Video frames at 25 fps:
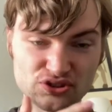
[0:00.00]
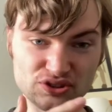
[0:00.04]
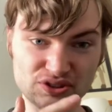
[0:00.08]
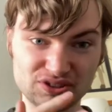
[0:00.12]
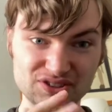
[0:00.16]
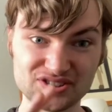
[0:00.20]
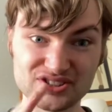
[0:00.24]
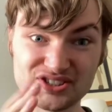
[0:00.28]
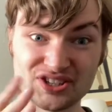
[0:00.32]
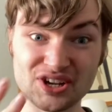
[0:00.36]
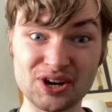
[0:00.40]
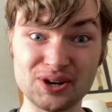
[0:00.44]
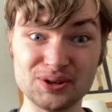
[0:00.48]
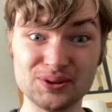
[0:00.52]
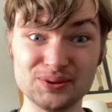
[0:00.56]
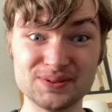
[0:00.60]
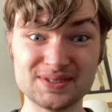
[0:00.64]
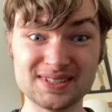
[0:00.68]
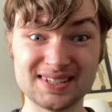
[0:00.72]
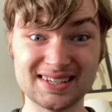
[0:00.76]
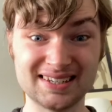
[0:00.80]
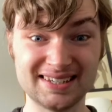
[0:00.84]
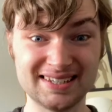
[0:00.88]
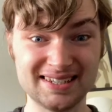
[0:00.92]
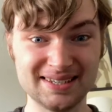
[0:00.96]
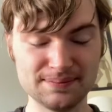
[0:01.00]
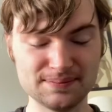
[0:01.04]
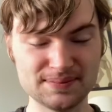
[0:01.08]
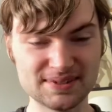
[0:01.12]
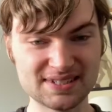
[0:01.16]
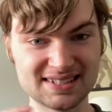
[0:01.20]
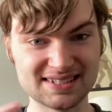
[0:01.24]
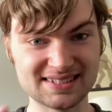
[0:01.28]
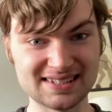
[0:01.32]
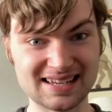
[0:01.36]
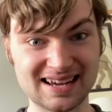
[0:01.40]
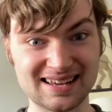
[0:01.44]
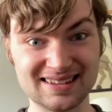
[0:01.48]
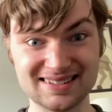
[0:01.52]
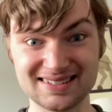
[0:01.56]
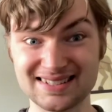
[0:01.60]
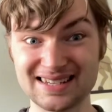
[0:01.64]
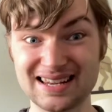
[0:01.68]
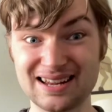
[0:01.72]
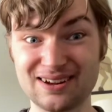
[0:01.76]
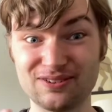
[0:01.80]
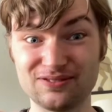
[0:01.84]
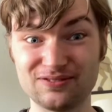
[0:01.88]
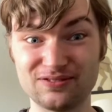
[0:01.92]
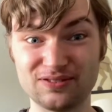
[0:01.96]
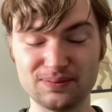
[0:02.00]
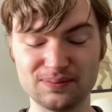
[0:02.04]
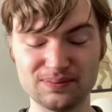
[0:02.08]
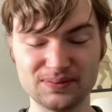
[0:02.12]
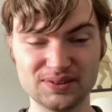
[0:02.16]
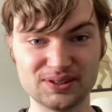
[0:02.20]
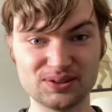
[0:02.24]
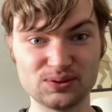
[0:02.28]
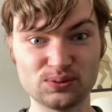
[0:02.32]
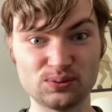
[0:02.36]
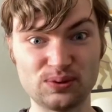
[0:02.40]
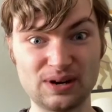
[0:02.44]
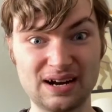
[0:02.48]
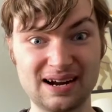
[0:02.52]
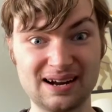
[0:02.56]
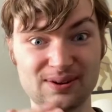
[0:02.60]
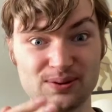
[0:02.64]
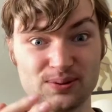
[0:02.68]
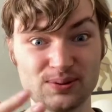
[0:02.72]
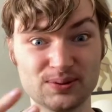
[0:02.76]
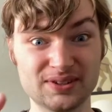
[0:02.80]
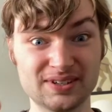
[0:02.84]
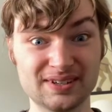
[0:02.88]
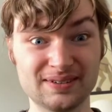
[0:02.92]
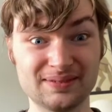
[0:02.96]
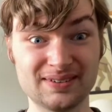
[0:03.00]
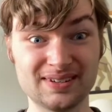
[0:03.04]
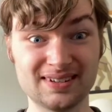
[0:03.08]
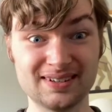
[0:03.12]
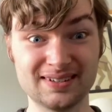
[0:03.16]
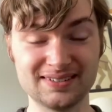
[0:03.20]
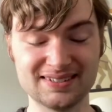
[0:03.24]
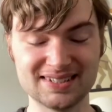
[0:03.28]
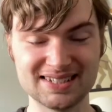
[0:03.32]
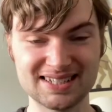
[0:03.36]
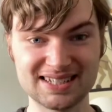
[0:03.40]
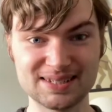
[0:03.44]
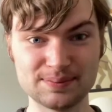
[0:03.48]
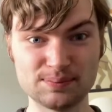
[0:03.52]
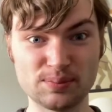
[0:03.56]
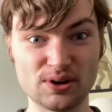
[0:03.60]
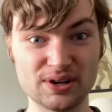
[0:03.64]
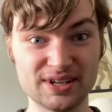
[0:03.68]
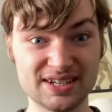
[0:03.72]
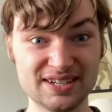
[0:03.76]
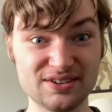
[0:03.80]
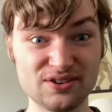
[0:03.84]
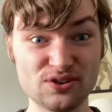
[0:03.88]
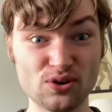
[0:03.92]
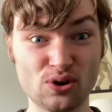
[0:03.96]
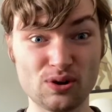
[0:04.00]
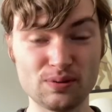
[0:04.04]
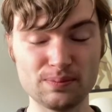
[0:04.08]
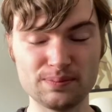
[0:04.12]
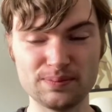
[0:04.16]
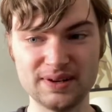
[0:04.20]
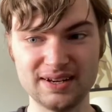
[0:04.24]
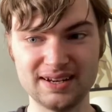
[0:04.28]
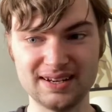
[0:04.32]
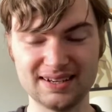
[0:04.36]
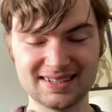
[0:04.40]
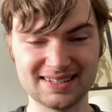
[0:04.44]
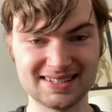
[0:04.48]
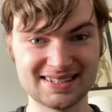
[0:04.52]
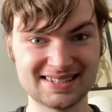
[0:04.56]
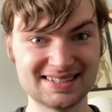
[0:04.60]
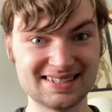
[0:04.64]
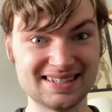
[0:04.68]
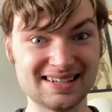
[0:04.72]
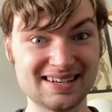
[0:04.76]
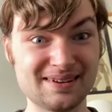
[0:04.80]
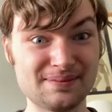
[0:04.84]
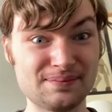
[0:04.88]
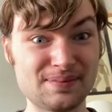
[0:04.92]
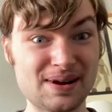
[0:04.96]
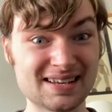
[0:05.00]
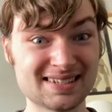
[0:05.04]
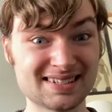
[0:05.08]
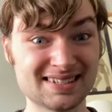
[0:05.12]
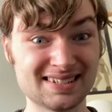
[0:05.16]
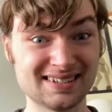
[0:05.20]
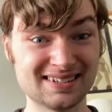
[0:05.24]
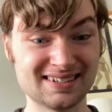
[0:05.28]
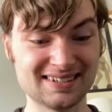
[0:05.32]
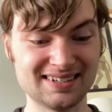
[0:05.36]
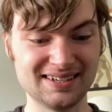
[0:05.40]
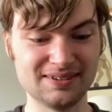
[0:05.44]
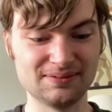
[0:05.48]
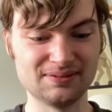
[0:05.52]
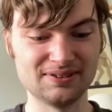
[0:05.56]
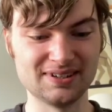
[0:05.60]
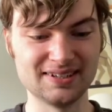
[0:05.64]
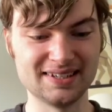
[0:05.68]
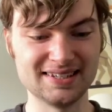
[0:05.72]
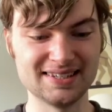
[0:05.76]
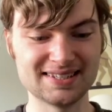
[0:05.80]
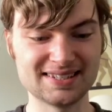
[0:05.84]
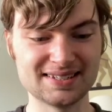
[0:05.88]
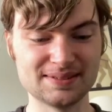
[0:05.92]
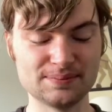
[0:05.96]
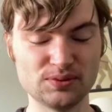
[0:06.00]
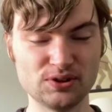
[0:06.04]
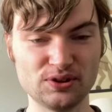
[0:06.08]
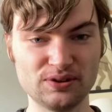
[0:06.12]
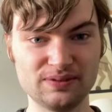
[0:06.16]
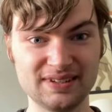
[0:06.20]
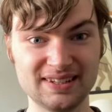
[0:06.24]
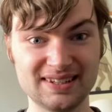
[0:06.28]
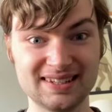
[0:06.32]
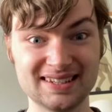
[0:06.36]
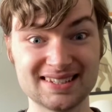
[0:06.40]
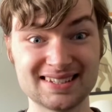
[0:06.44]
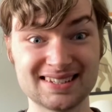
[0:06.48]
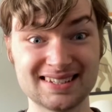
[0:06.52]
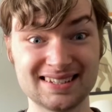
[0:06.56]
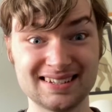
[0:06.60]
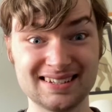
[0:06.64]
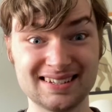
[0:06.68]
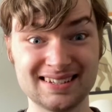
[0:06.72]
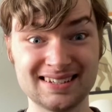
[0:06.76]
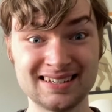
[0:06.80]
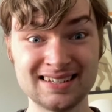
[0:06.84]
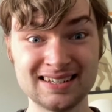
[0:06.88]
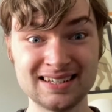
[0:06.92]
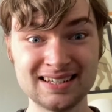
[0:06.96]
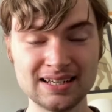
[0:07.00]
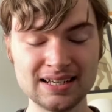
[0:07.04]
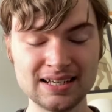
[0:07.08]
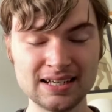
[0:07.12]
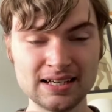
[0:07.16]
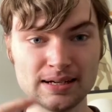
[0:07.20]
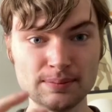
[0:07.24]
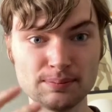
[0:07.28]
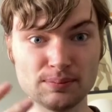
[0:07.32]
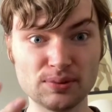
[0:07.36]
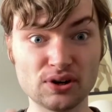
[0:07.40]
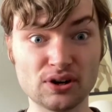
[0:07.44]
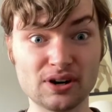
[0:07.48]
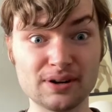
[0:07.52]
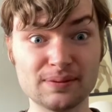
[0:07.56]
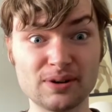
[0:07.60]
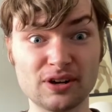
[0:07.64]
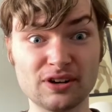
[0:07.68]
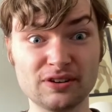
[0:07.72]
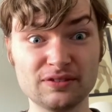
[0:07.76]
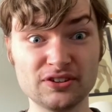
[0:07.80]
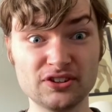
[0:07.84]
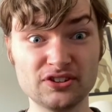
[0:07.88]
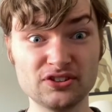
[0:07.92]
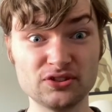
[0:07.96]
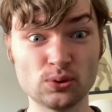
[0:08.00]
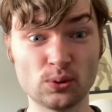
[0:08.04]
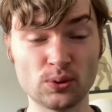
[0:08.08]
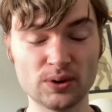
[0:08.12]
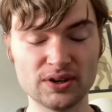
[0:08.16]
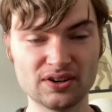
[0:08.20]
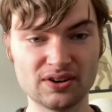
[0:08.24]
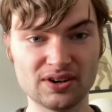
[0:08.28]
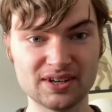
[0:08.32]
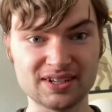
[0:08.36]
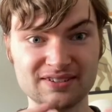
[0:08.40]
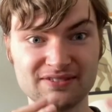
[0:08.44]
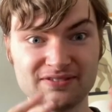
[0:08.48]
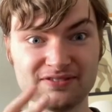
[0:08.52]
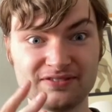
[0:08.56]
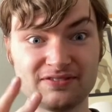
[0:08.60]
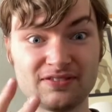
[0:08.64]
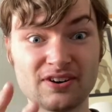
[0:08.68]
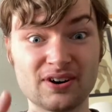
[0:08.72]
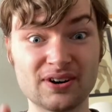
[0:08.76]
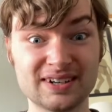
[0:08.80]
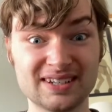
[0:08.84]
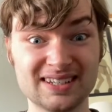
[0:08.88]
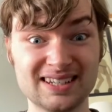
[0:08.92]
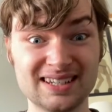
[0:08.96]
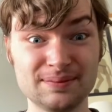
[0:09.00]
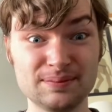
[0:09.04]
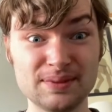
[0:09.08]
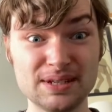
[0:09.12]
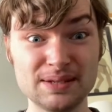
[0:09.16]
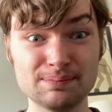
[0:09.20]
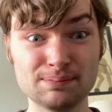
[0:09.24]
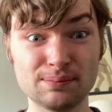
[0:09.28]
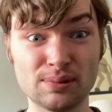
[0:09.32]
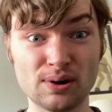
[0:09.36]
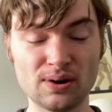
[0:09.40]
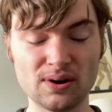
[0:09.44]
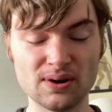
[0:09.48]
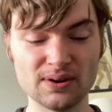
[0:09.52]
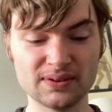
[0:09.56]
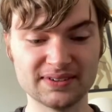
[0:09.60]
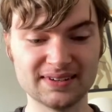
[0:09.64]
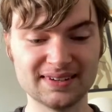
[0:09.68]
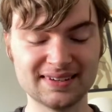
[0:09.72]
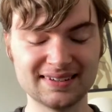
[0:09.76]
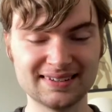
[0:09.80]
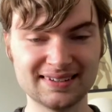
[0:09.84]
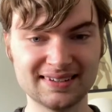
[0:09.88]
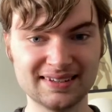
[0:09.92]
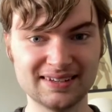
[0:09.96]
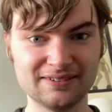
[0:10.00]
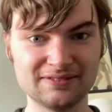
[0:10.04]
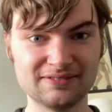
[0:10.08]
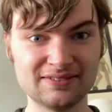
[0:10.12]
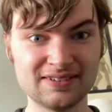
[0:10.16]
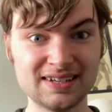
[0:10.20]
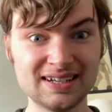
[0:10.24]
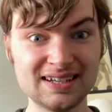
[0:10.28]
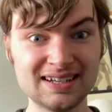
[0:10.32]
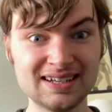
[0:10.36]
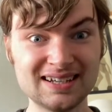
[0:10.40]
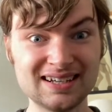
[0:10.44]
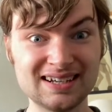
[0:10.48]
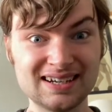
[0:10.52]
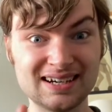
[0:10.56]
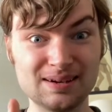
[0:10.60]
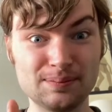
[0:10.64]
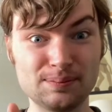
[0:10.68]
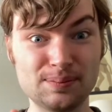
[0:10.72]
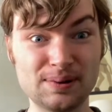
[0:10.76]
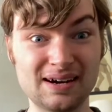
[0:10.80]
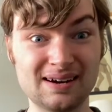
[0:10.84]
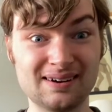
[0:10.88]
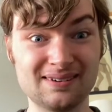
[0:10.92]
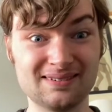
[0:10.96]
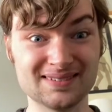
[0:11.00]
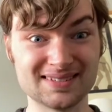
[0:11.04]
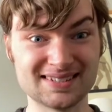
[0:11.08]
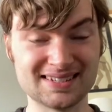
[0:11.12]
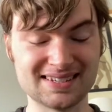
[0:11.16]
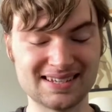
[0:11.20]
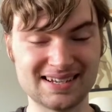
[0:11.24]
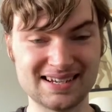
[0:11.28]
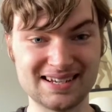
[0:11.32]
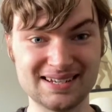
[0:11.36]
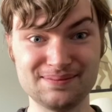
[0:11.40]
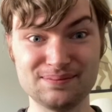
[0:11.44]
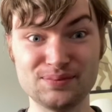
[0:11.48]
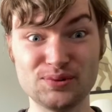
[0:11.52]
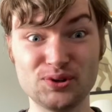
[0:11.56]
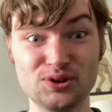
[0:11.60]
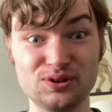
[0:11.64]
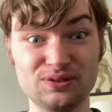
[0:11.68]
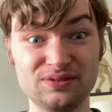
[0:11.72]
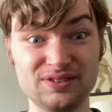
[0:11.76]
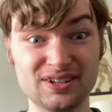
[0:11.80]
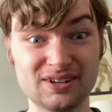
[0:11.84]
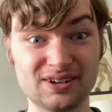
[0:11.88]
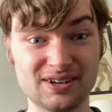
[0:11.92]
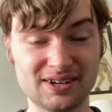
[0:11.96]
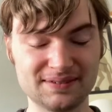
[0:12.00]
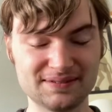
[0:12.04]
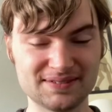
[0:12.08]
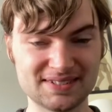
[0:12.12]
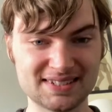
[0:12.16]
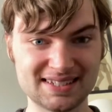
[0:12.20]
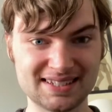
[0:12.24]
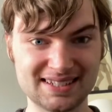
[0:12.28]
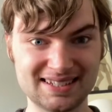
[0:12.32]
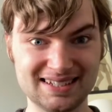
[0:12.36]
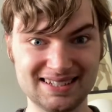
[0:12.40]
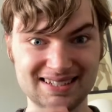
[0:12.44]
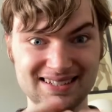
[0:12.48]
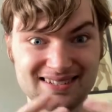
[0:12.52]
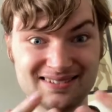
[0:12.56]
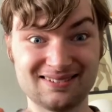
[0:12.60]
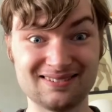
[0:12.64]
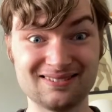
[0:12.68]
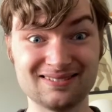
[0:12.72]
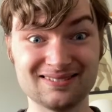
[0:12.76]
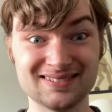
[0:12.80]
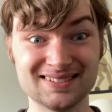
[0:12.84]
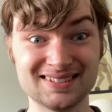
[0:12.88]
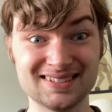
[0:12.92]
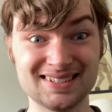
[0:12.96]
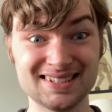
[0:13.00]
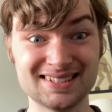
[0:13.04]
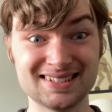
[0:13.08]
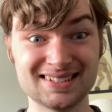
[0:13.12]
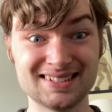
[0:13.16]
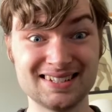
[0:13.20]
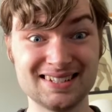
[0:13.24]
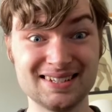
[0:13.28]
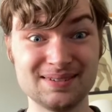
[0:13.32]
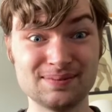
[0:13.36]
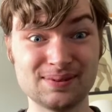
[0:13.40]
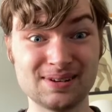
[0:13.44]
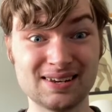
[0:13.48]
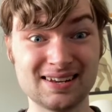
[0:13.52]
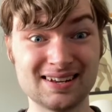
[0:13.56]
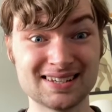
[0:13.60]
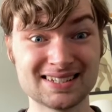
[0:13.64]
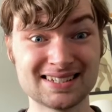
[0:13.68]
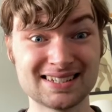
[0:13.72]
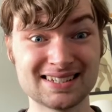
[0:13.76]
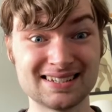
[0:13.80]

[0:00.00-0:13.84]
totally stands out from the crowd, despite not being a cinematically released movie this year. But I'm overjoyed I can finally be positive about a movie I've seen on Disney Plus.